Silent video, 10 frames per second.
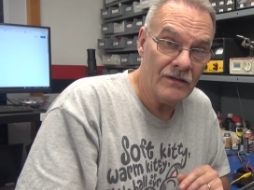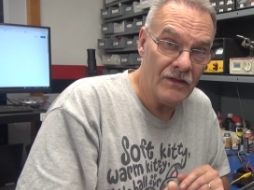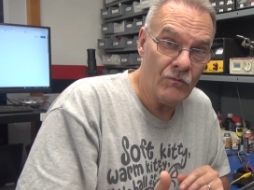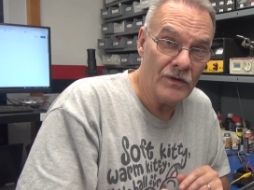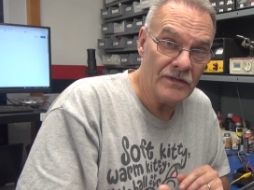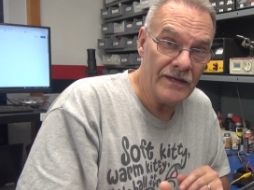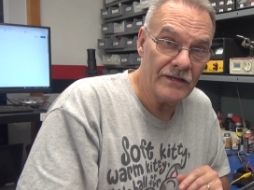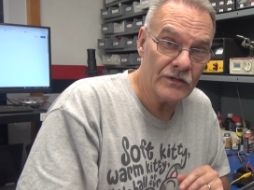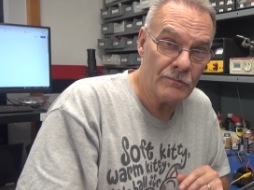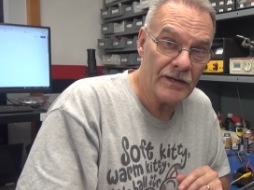than what they
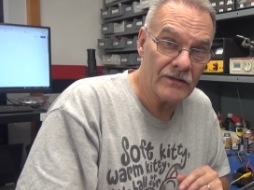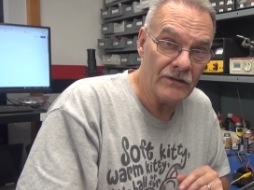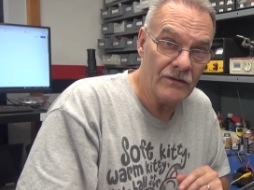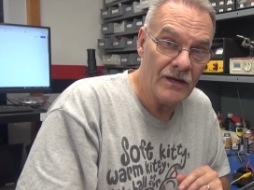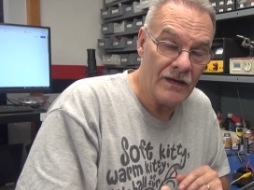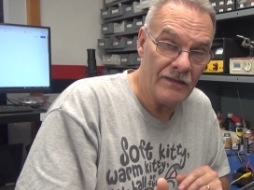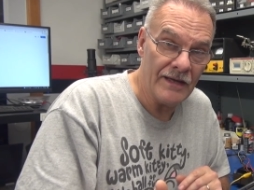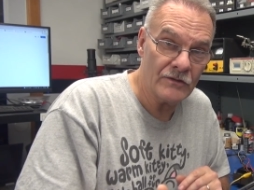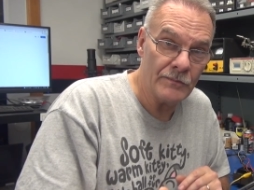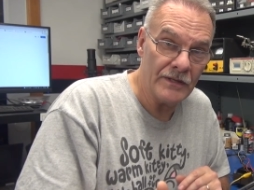expected and
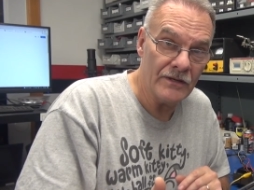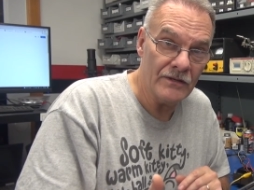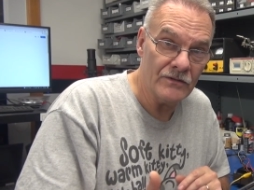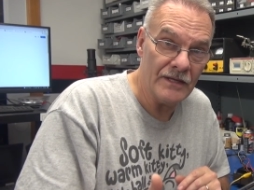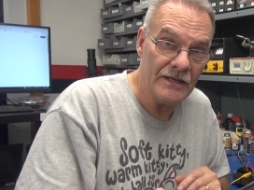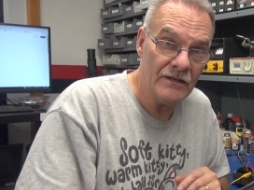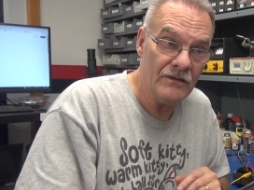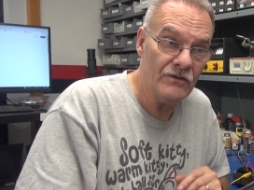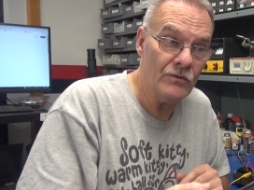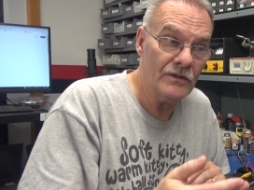that's because they
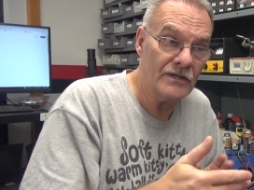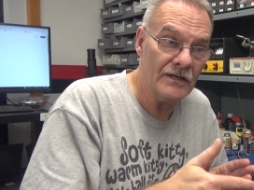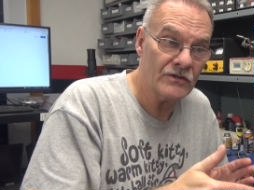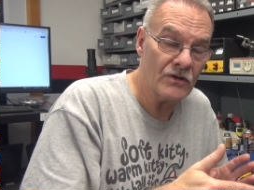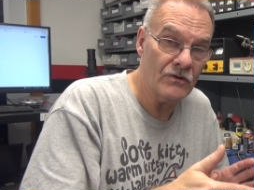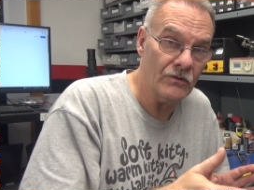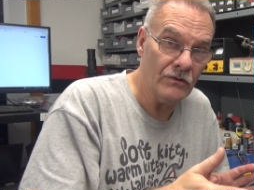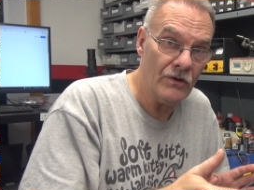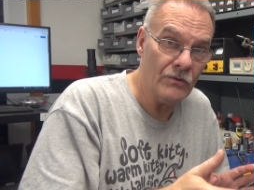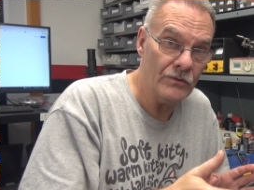didn't do a test under
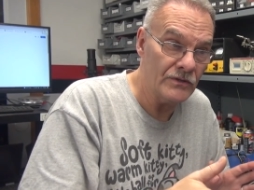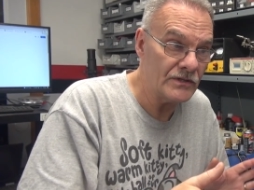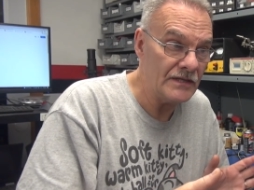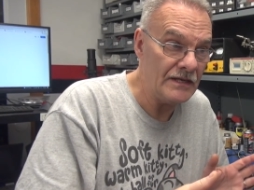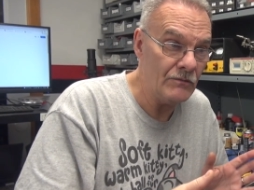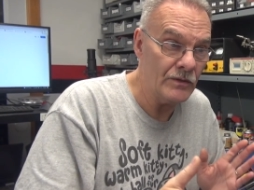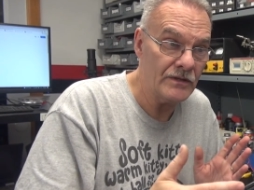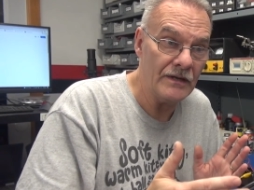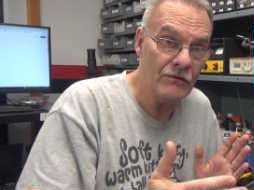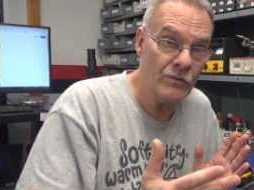load to see
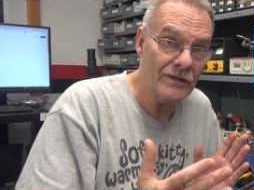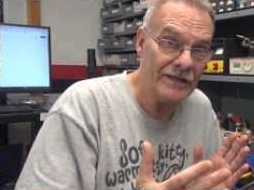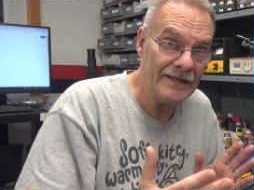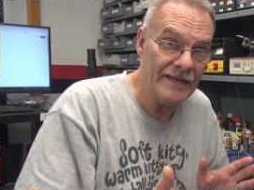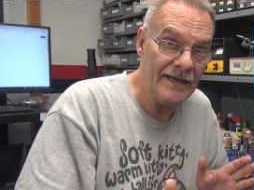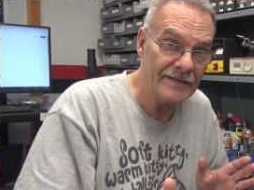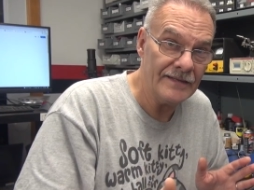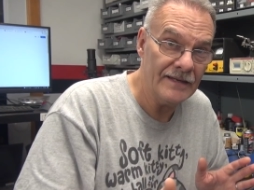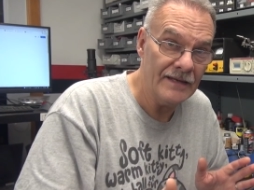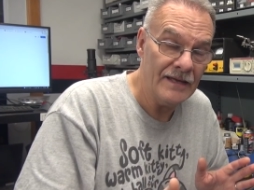what they'd really
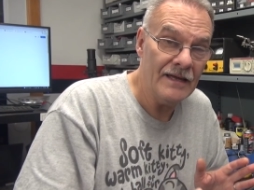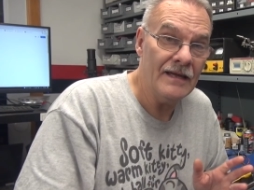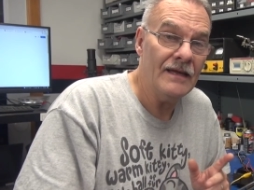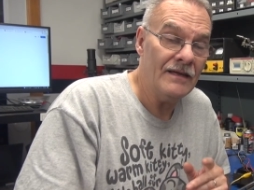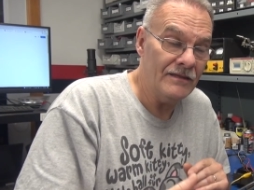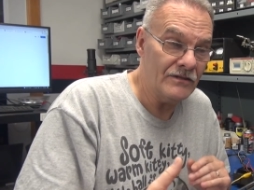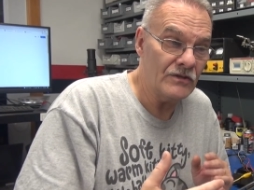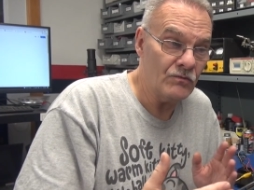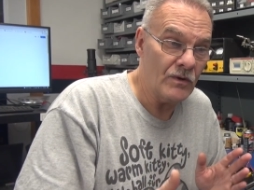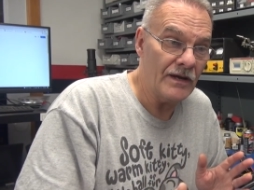get. This
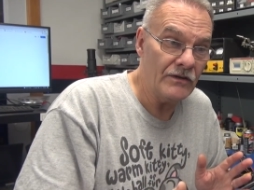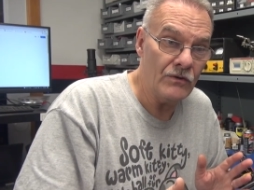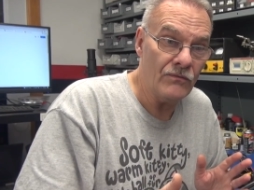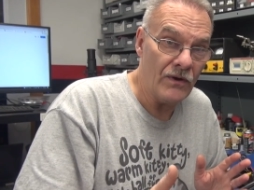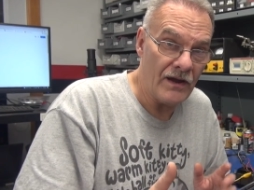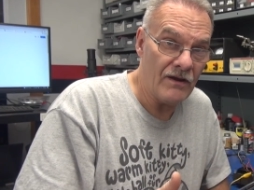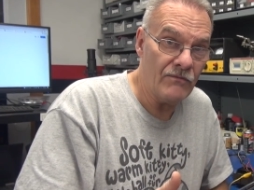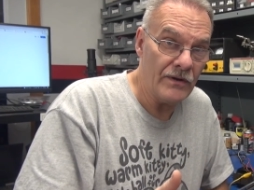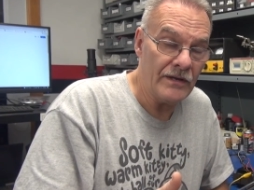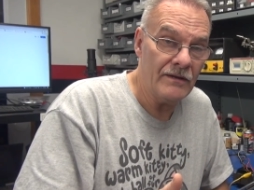is what I do for
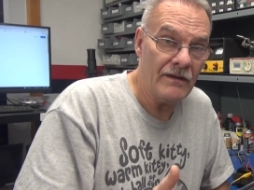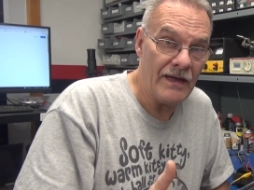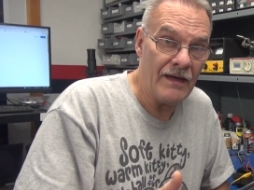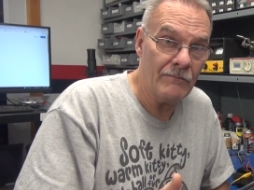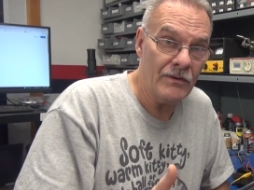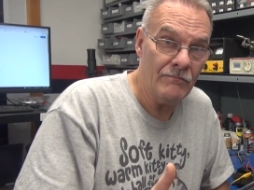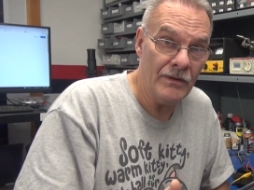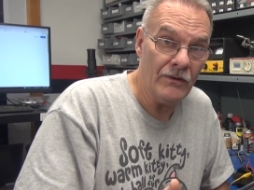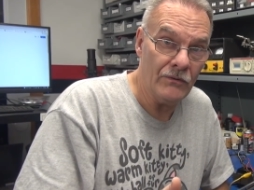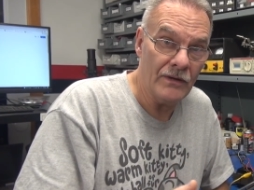every amp
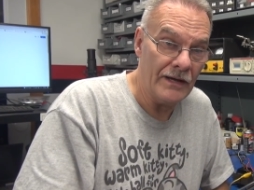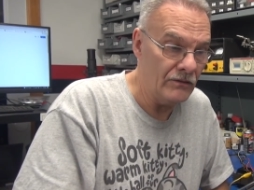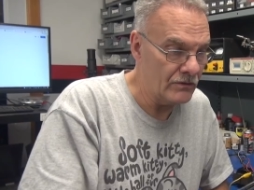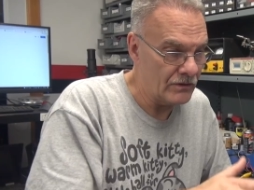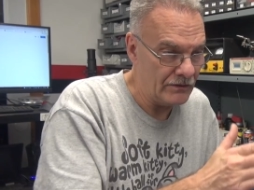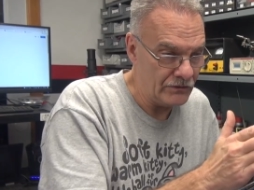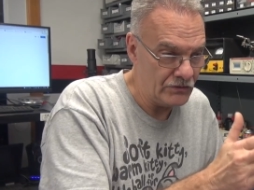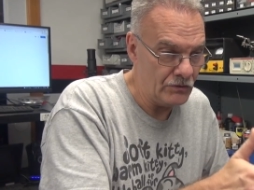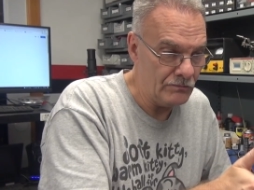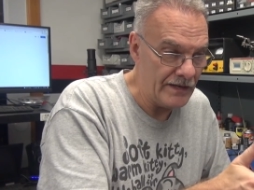build. I look on the
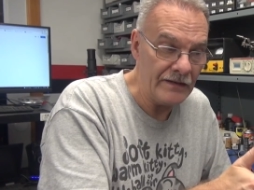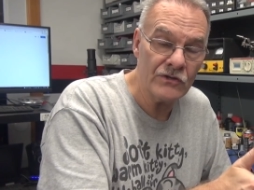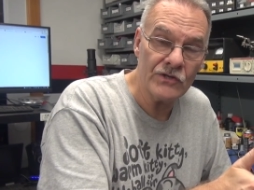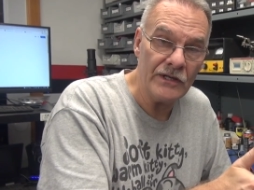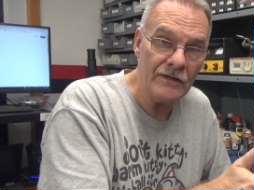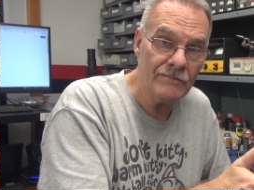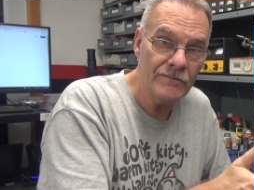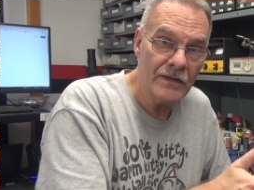tube data sheet,